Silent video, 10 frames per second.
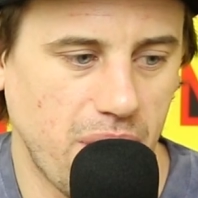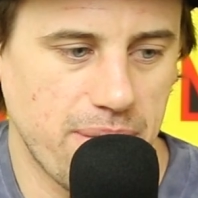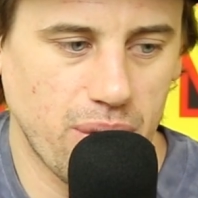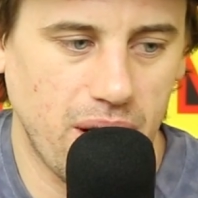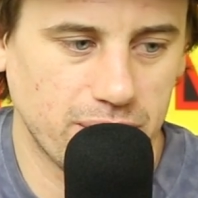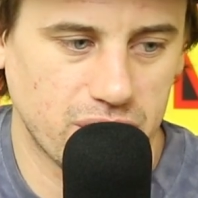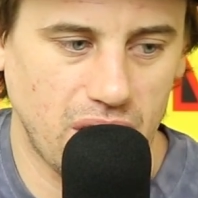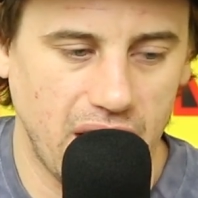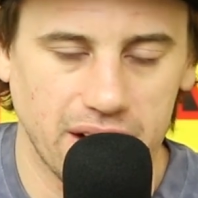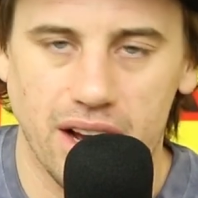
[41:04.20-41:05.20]
my problems
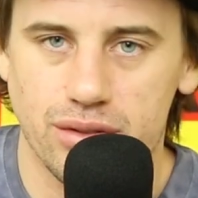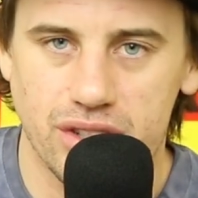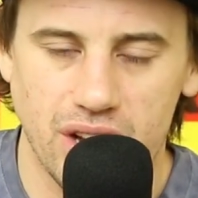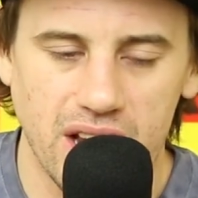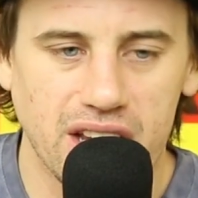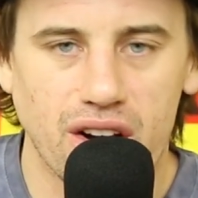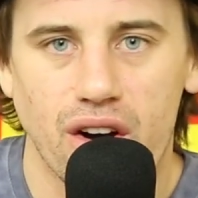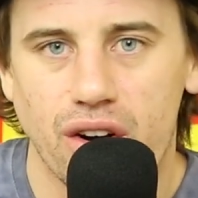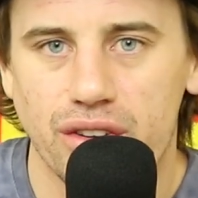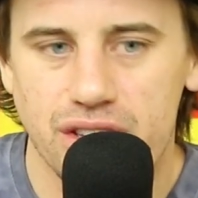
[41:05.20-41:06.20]
lie. And I was taking
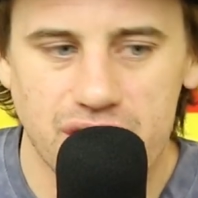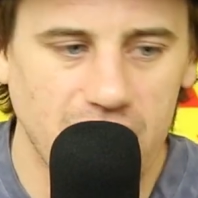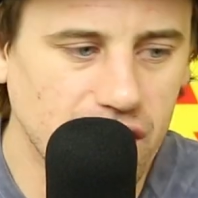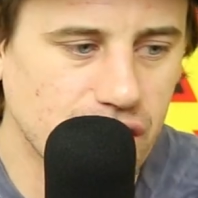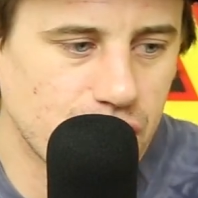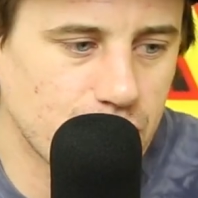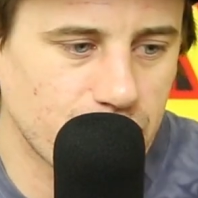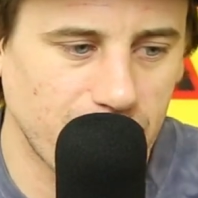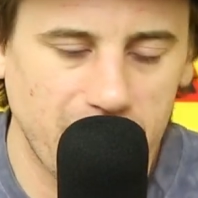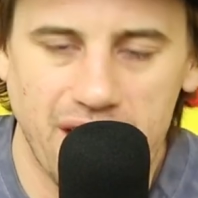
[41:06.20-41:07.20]
on all these
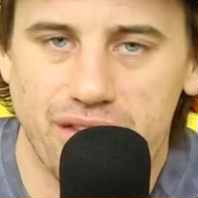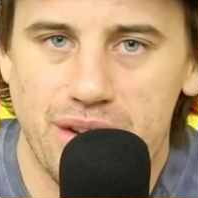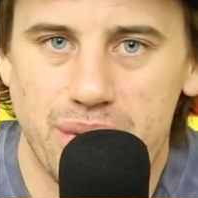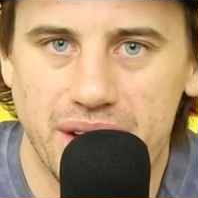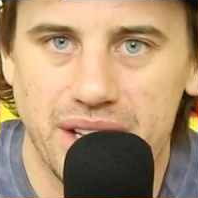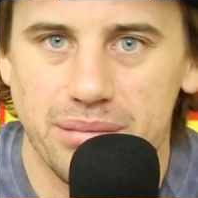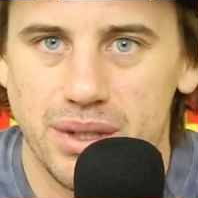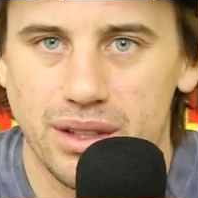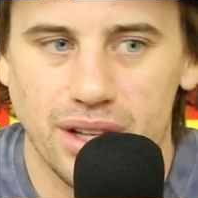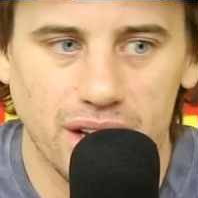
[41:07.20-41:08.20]
issues from everybody and
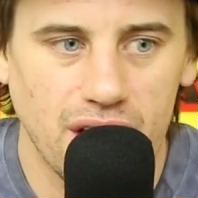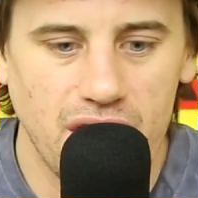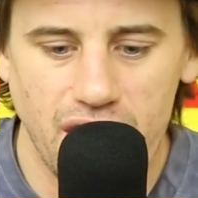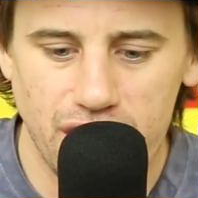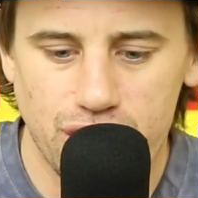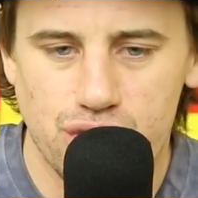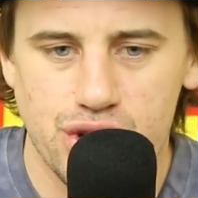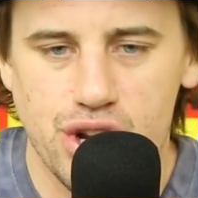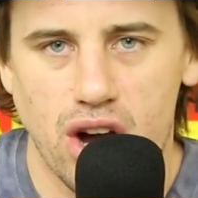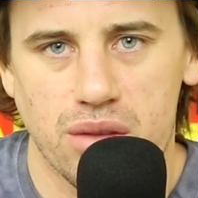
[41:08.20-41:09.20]
being like, hey, you
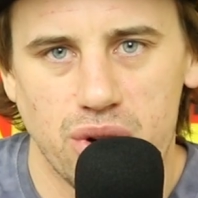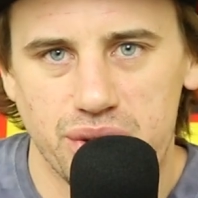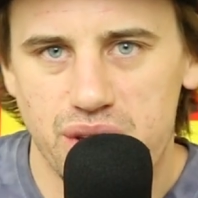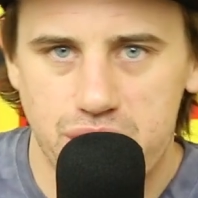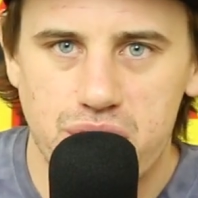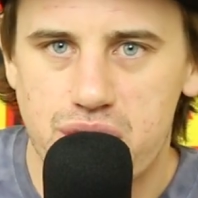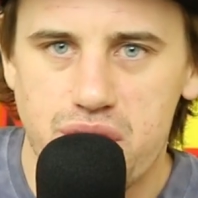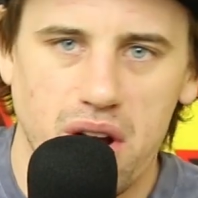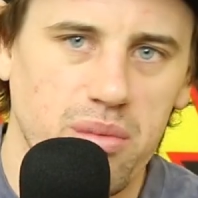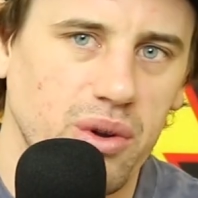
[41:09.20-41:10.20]
should talk about this. You should
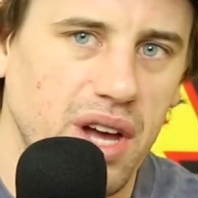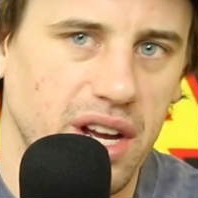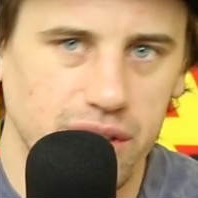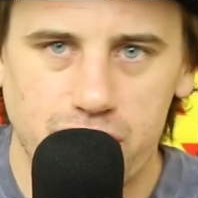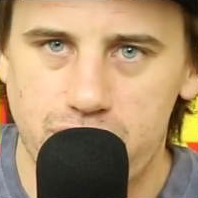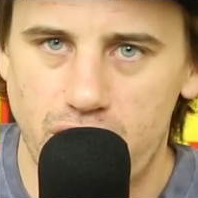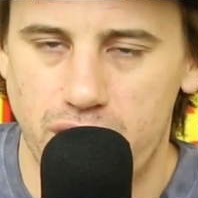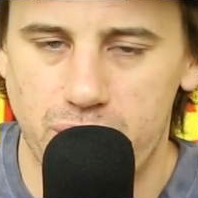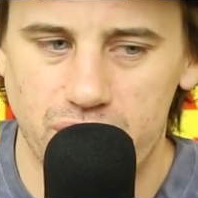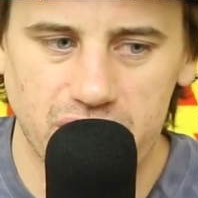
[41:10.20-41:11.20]
talk about that. You should
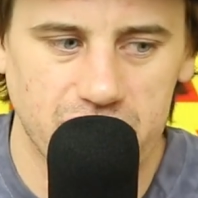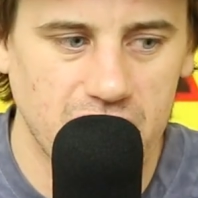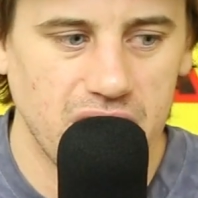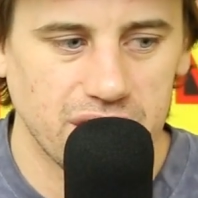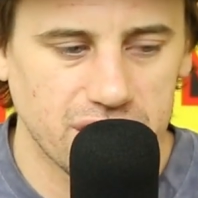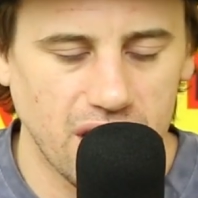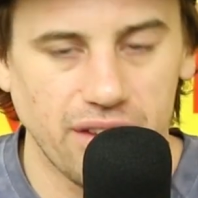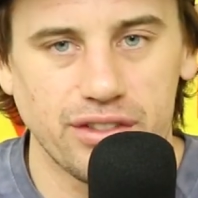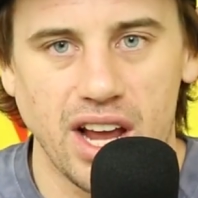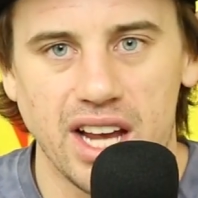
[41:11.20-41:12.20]
talk about this. Instead
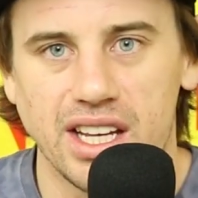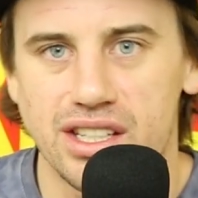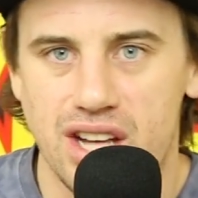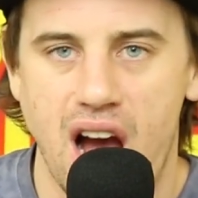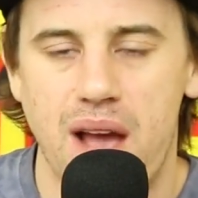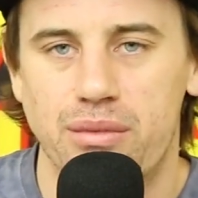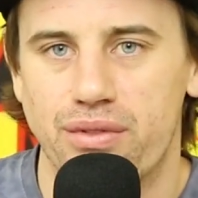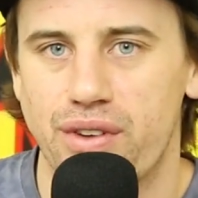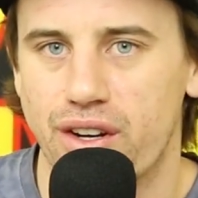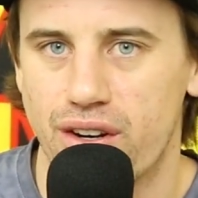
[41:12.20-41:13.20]
of taking time and
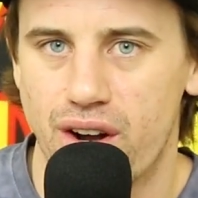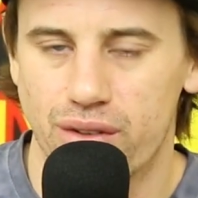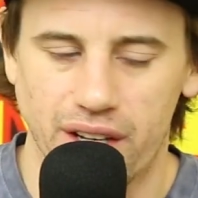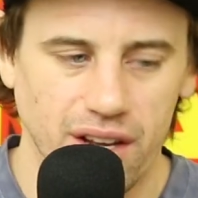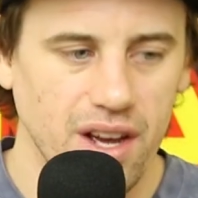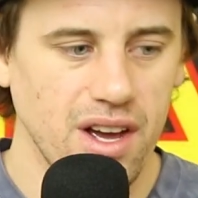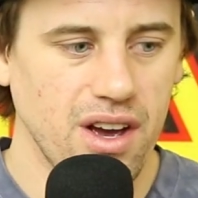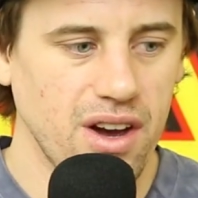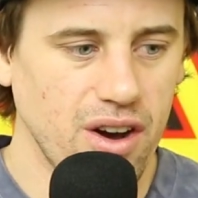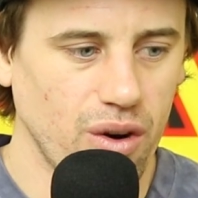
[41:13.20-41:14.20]
figuring out, like,
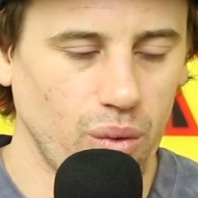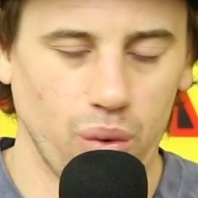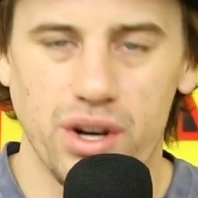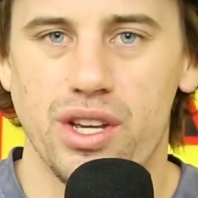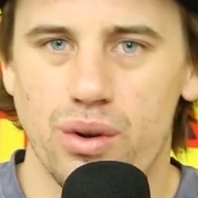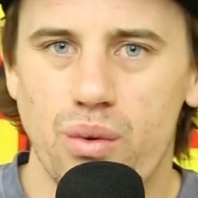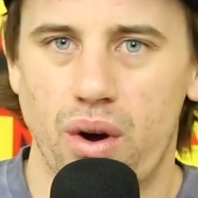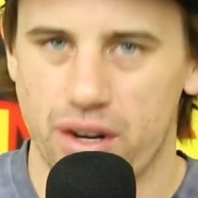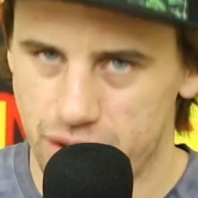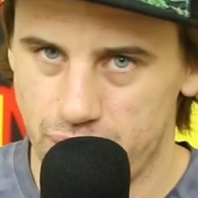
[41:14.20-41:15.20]
what do you
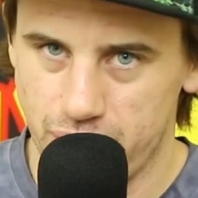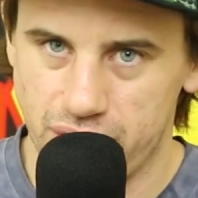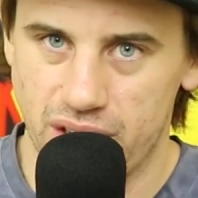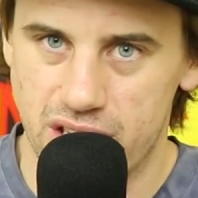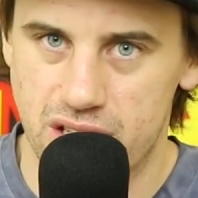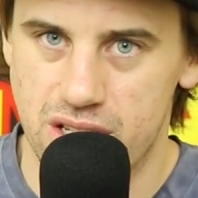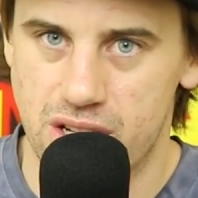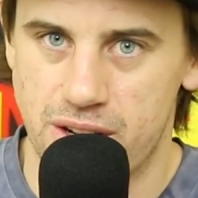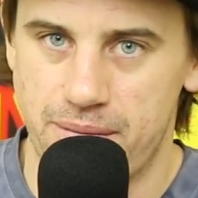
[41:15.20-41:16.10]
want to do with this?